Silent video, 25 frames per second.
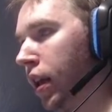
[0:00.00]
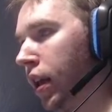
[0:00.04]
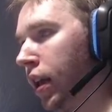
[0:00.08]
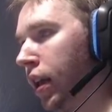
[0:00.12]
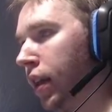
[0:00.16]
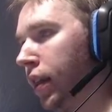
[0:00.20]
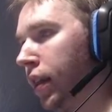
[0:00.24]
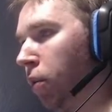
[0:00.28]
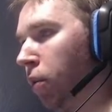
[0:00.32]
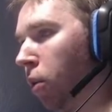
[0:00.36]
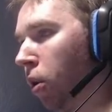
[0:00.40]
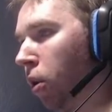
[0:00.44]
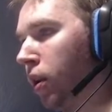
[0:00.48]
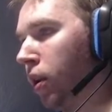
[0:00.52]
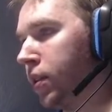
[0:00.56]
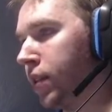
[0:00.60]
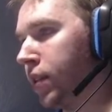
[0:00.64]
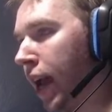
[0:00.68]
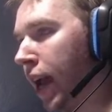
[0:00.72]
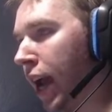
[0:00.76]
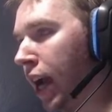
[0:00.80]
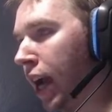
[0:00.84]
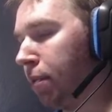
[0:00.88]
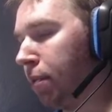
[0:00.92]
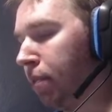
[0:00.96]
They won't
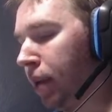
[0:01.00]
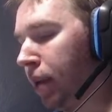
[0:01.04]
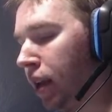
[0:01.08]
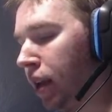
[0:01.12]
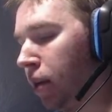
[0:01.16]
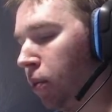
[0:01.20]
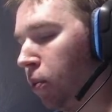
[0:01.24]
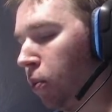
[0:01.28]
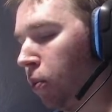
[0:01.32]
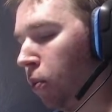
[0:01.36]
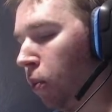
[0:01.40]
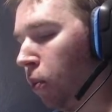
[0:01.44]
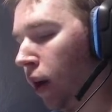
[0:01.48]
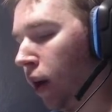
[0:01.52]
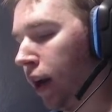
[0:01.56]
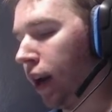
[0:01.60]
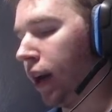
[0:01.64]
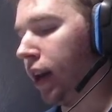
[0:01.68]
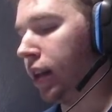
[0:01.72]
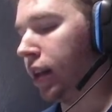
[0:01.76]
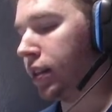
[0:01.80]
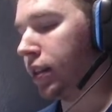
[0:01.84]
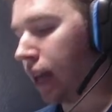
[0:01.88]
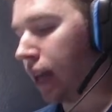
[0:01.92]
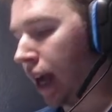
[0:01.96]
attack me one at
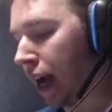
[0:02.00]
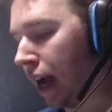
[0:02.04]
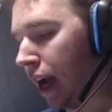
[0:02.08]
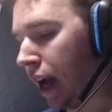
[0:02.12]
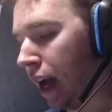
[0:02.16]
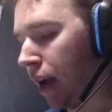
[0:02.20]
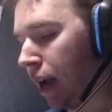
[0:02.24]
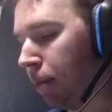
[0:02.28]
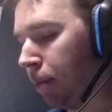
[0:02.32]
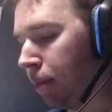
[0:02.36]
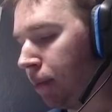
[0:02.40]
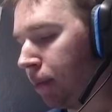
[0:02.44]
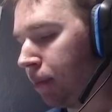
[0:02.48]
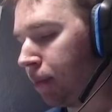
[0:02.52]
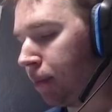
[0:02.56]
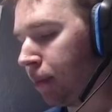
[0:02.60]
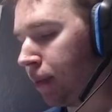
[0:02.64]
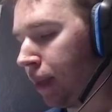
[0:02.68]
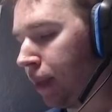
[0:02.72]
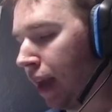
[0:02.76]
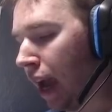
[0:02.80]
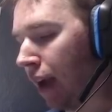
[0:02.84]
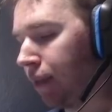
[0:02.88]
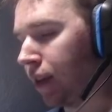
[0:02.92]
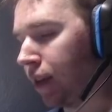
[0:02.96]
a time.
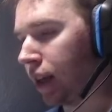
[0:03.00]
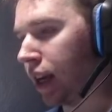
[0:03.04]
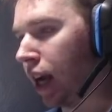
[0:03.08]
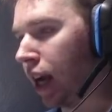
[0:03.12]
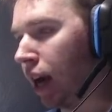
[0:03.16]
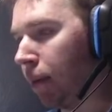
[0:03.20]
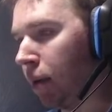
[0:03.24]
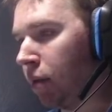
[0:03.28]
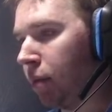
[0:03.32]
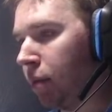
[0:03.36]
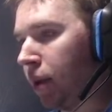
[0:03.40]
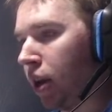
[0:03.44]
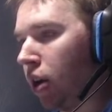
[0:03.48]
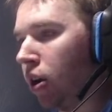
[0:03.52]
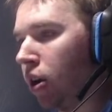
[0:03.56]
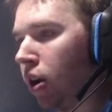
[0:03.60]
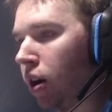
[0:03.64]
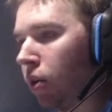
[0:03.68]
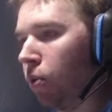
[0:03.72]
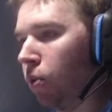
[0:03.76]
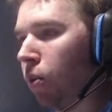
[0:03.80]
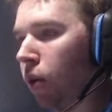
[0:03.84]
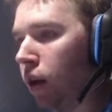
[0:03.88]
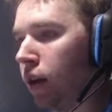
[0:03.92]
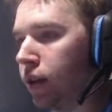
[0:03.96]
They have to come at me all
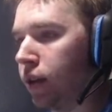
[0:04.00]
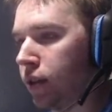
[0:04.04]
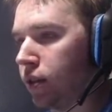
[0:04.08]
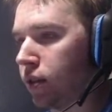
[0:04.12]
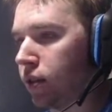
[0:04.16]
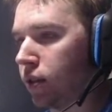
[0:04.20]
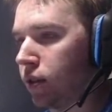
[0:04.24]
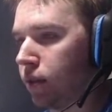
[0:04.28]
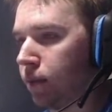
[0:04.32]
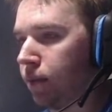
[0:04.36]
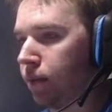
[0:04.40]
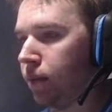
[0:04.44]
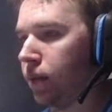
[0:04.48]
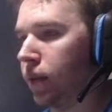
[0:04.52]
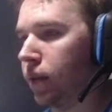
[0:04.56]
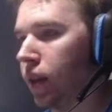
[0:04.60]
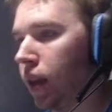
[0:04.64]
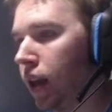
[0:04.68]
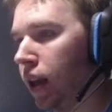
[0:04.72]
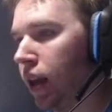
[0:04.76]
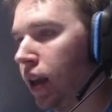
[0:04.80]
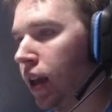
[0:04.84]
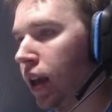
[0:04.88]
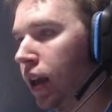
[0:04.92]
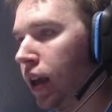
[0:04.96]
at once.
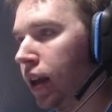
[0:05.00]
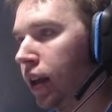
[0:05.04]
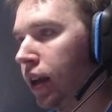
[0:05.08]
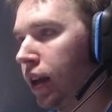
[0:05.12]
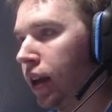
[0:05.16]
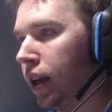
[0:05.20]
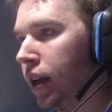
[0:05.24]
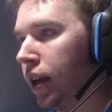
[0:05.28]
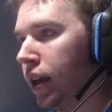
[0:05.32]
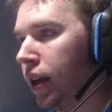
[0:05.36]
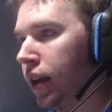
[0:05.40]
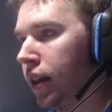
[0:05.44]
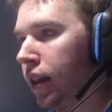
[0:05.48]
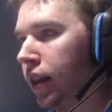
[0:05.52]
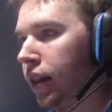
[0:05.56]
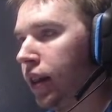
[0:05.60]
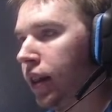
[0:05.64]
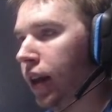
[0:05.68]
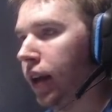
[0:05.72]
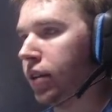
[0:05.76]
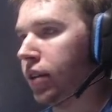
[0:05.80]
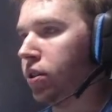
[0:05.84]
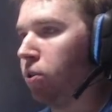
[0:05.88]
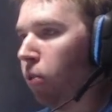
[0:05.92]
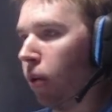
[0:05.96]

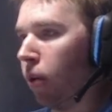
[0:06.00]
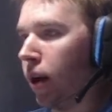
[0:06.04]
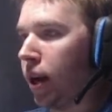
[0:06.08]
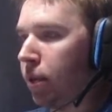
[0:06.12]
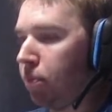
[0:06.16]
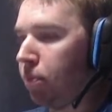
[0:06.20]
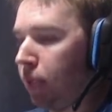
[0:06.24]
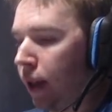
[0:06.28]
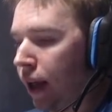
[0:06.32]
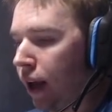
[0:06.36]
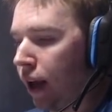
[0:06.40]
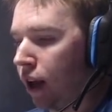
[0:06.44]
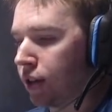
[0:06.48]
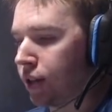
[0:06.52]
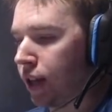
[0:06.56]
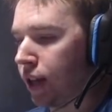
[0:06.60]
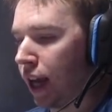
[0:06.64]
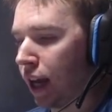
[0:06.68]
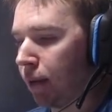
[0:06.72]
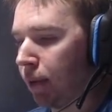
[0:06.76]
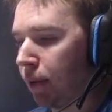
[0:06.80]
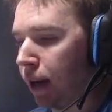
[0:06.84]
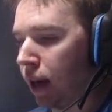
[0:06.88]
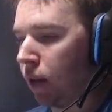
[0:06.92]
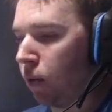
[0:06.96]
Like 20 players
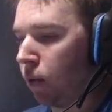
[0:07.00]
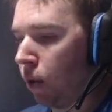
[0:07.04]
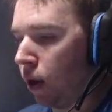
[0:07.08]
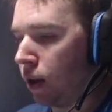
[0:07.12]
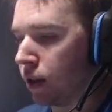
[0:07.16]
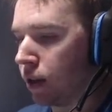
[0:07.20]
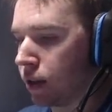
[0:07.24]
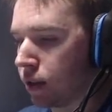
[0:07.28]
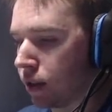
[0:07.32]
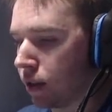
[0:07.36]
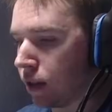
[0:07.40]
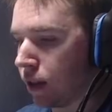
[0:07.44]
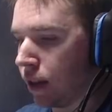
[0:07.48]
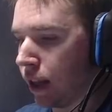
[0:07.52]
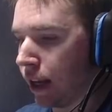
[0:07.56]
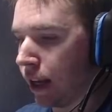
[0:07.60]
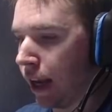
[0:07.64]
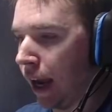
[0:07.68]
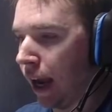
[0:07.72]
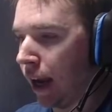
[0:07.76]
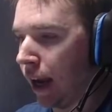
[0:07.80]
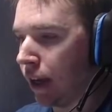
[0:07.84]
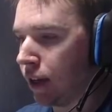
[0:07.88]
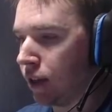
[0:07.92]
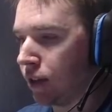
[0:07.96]
attack me at once. They
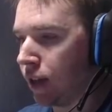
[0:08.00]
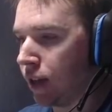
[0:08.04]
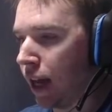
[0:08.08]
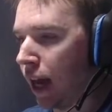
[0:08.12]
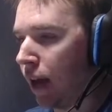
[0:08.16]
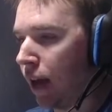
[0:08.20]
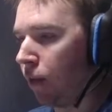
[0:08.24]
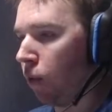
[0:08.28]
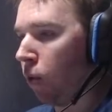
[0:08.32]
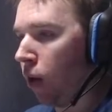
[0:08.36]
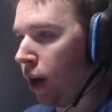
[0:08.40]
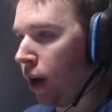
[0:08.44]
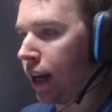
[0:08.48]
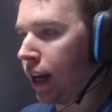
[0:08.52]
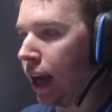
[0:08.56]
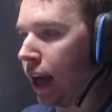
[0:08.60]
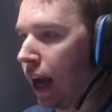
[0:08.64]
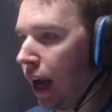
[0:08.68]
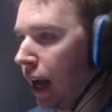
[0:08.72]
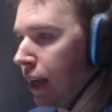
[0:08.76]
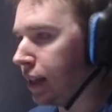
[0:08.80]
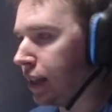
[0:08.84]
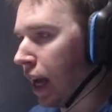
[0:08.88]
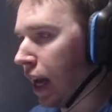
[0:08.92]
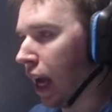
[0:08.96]
can't just have one
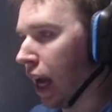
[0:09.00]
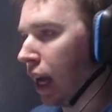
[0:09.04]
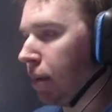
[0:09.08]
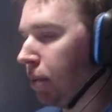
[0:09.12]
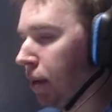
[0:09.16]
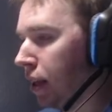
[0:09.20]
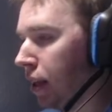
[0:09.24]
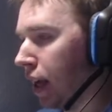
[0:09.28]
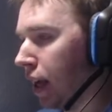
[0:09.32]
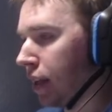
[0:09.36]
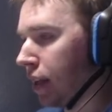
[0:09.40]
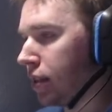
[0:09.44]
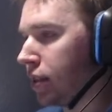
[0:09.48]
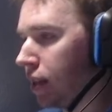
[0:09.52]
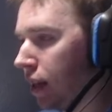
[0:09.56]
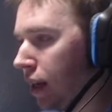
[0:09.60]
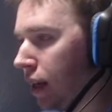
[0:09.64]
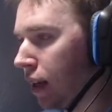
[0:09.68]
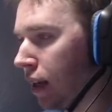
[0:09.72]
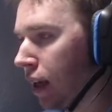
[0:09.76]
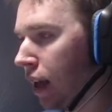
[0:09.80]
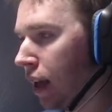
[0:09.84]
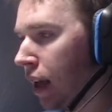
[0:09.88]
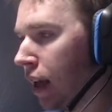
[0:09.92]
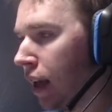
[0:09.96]
guy attack me and that's
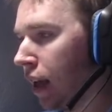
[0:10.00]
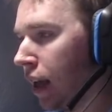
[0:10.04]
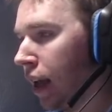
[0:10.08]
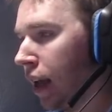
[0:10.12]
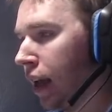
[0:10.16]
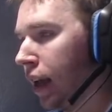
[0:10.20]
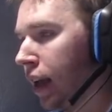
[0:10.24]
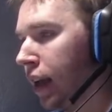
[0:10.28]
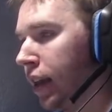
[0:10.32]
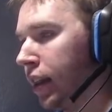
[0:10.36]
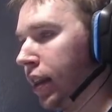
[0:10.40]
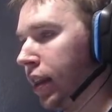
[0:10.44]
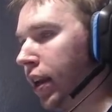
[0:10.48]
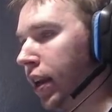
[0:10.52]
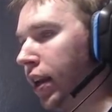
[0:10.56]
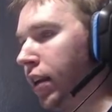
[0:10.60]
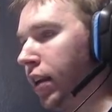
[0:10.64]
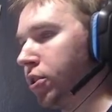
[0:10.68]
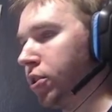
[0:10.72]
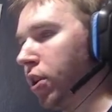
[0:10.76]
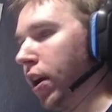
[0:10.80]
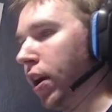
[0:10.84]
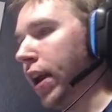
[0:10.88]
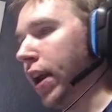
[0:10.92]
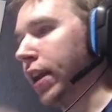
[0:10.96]
it. They need to
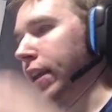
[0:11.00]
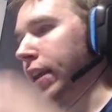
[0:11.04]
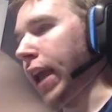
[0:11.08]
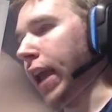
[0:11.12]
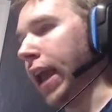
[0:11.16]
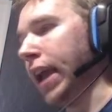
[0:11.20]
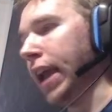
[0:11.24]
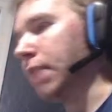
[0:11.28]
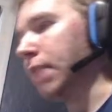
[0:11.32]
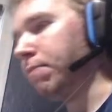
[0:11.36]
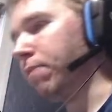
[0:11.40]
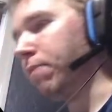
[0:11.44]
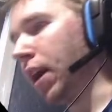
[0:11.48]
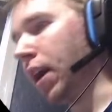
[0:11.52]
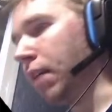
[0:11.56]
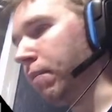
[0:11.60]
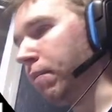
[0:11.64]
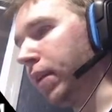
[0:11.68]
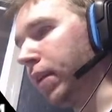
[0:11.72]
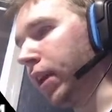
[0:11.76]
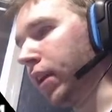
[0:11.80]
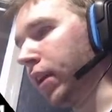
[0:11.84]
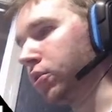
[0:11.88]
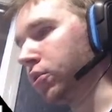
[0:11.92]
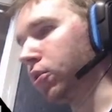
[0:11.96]
try and gang up on
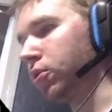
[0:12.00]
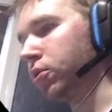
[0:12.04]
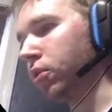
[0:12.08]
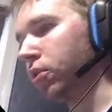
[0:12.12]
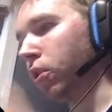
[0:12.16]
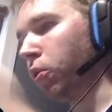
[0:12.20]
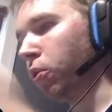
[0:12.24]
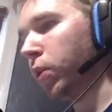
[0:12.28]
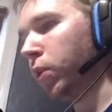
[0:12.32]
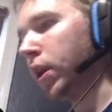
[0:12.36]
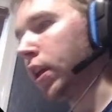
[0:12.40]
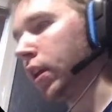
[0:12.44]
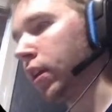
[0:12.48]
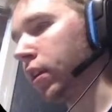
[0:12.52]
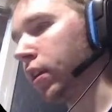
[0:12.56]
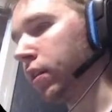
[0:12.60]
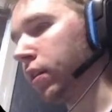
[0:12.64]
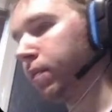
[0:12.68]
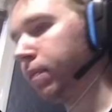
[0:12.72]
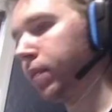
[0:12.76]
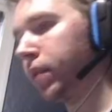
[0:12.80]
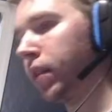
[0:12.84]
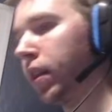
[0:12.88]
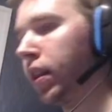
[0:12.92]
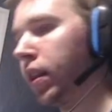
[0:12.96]
me because they're so weak.
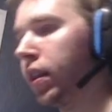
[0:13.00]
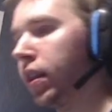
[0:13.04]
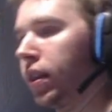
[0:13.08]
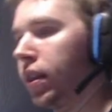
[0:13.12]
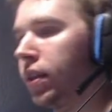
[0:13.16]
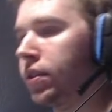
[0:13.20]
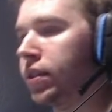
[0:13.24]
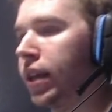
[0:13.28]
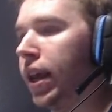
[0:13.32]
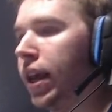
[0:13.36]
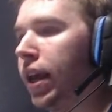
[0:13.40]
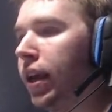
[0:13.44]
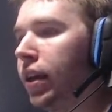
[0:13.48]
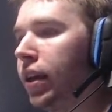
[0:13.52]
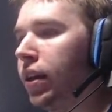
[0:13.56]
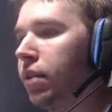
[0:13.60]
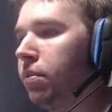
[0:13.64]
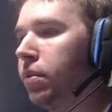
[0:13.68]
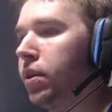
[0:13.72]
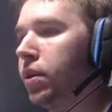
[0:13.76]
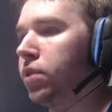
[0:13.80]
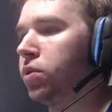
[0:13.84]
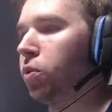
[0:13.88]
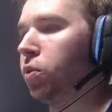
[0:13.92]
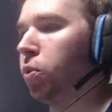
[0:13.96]
This kingdom
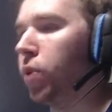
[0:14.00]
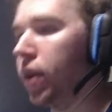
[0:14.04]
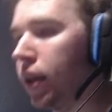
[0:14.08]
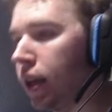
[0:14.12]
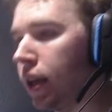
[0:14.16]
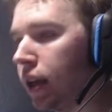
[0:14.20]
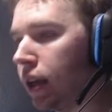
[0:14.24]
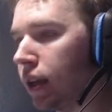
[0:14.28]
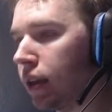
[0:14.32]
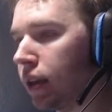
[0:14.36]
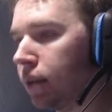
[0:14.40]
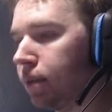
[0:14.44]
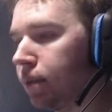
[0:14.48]
is weak.